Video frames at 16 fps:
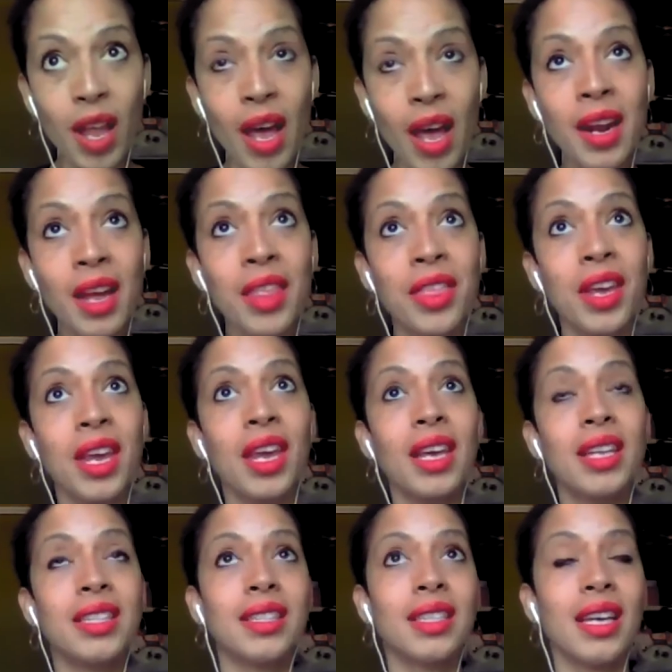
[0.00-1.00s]
And I think
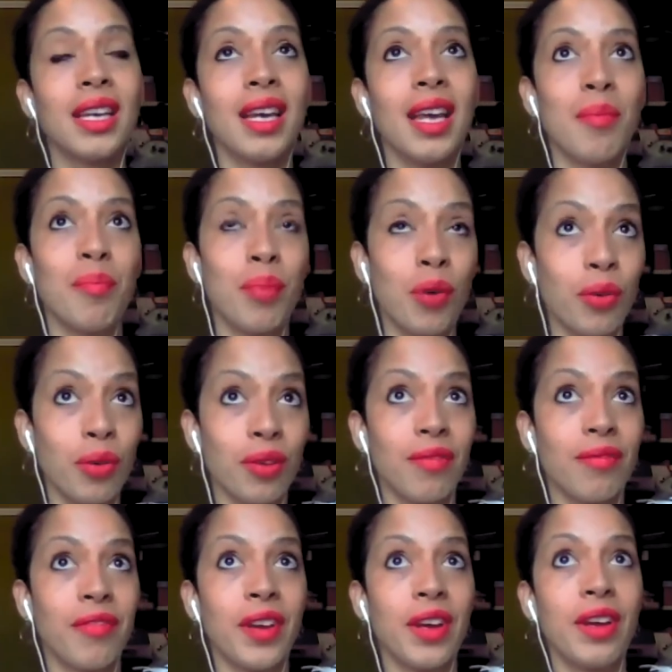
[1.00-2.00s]
it's
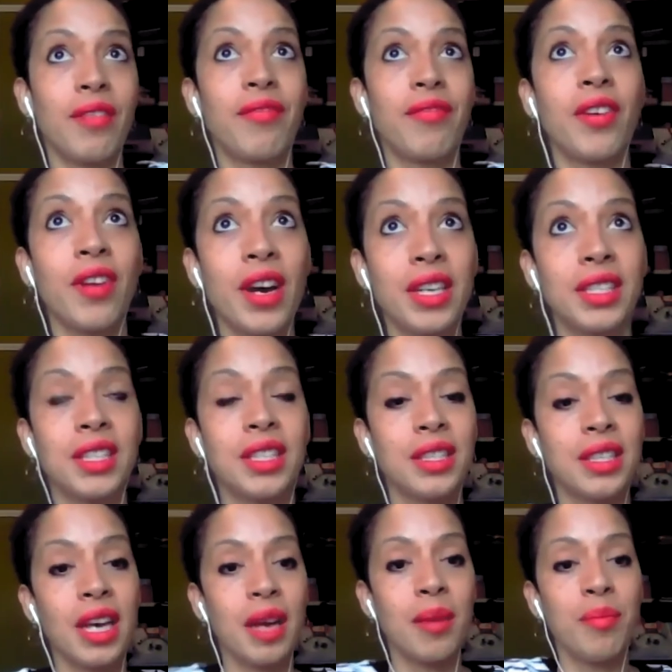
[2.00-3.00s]
important for us
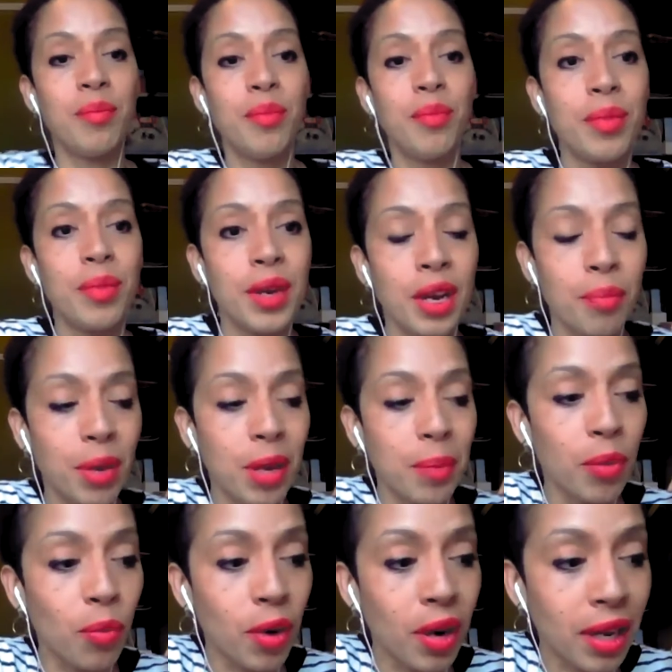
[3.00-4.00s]
as you know,
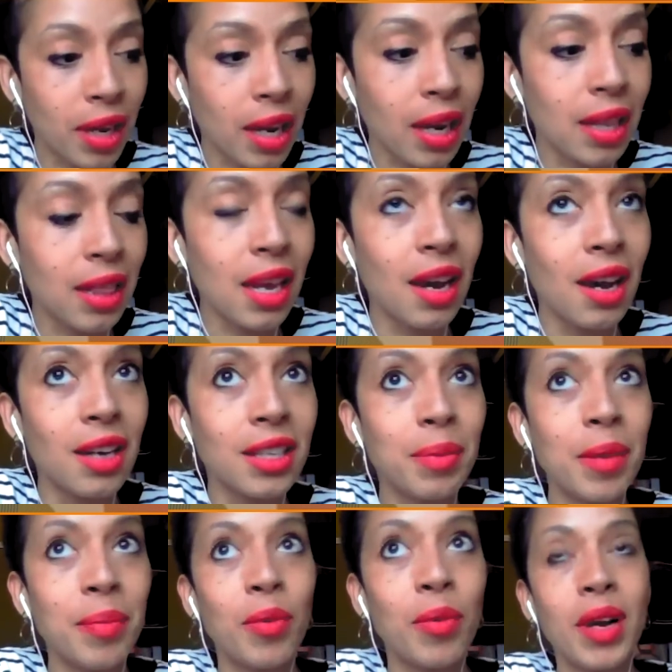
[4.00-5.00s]
people working in the arts,
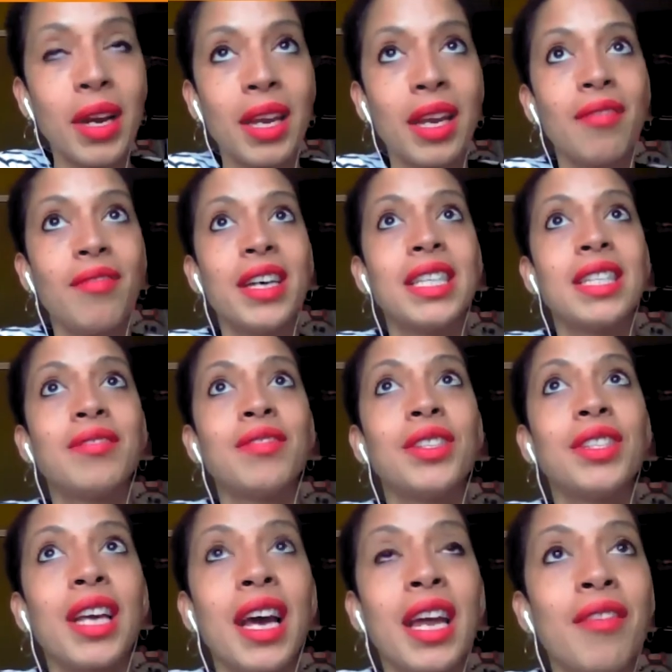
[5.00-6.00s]
people working in
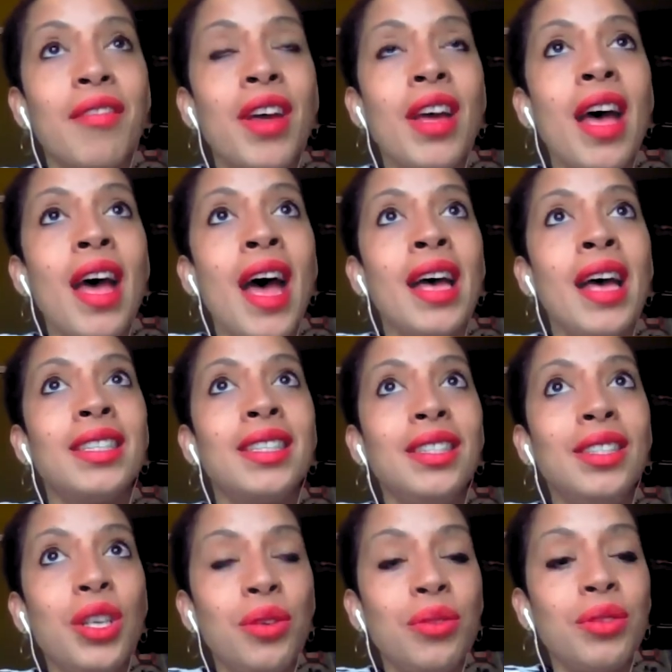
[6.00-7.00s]
festivals, to kind of
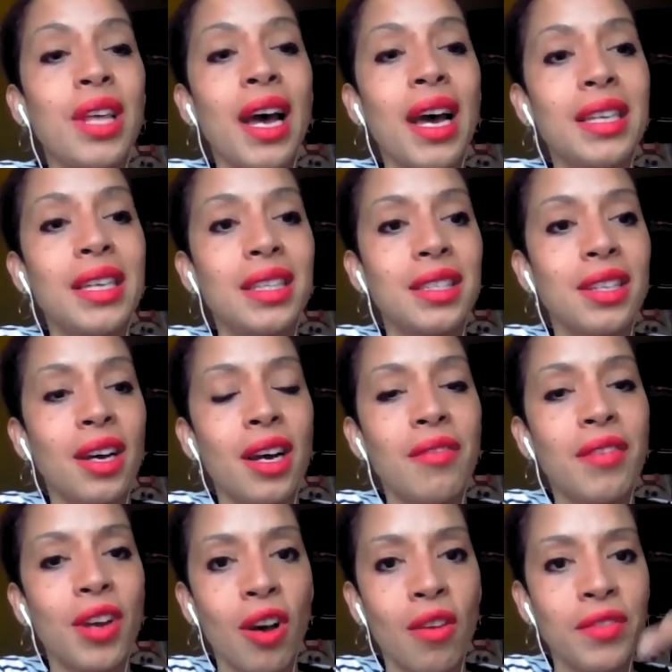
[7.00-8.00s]
use that as a start
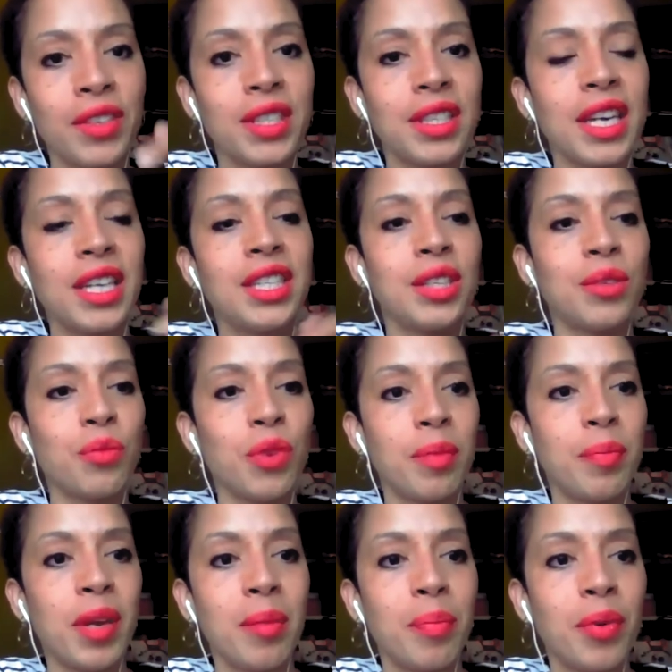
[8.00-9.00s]
of a conversation
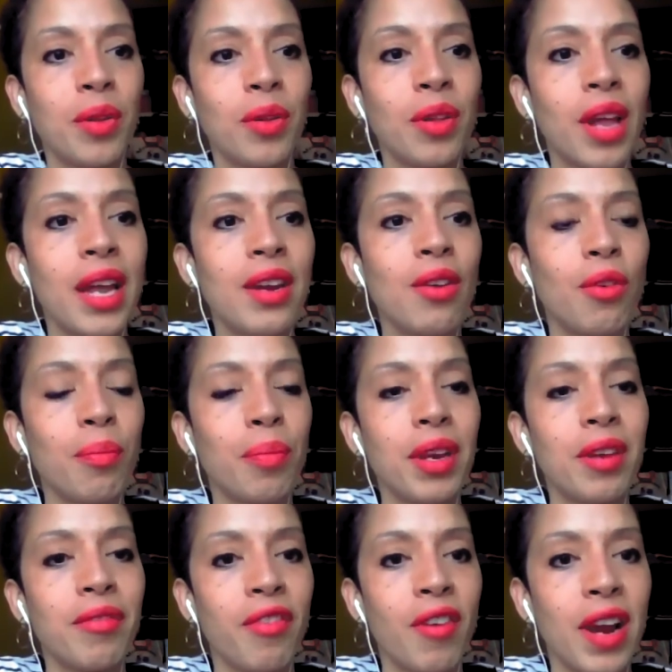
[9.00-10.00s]
with people and not be
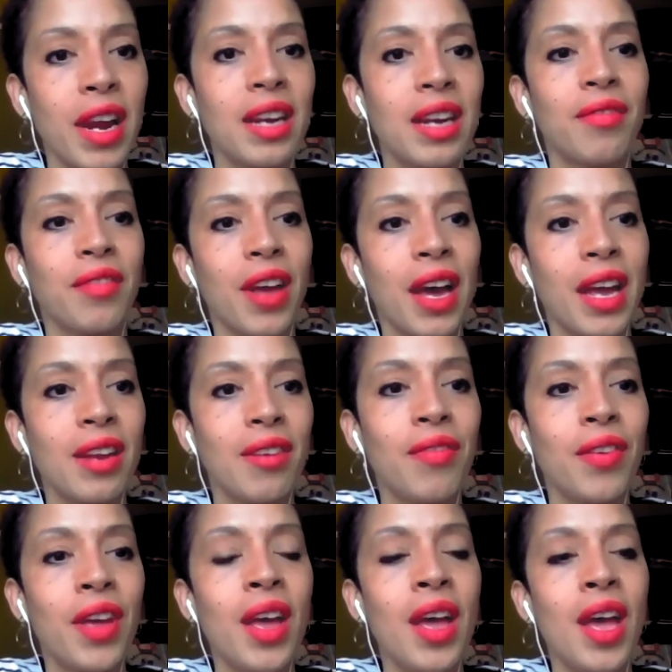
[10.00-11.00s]
afraid of kind
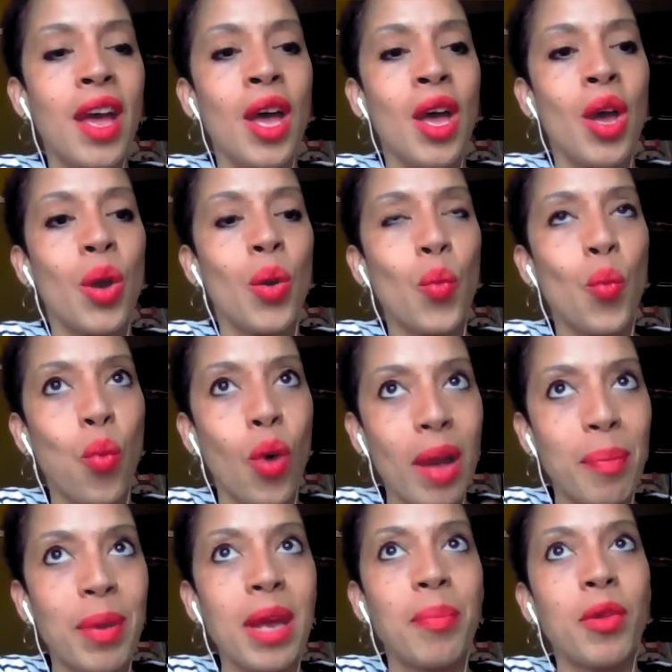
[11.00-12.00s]
of
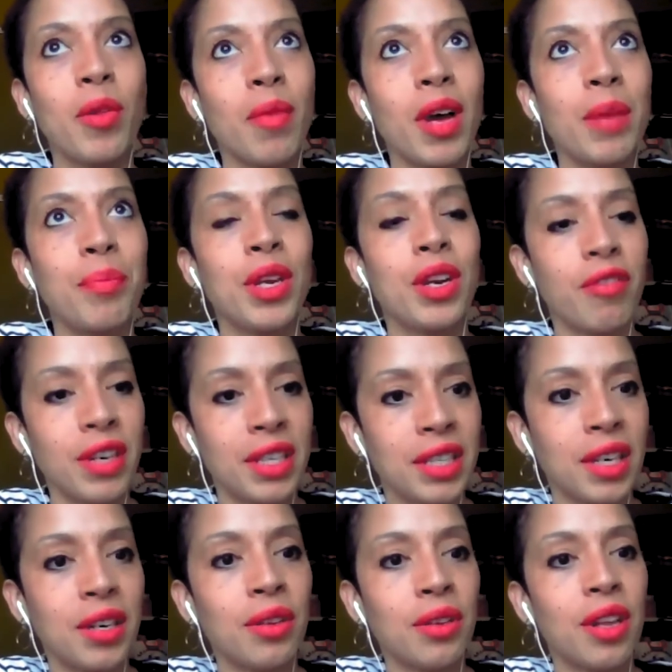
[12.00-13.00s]
where people might be
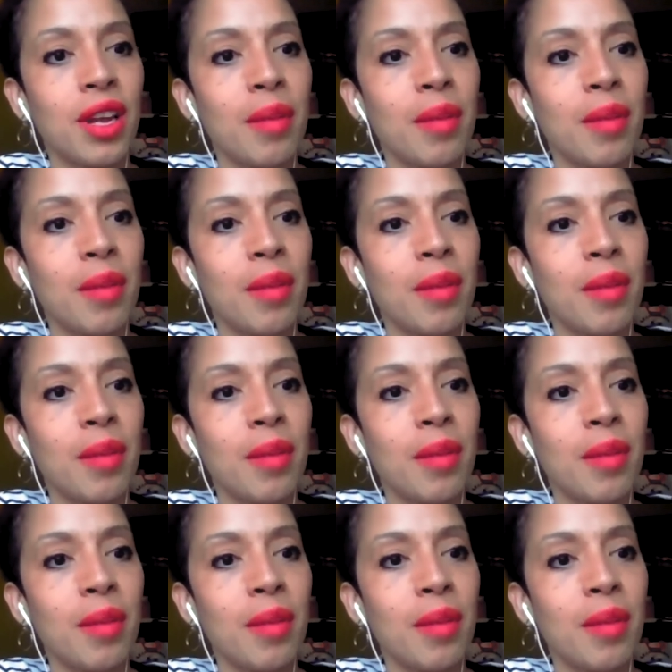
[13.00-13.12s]
critical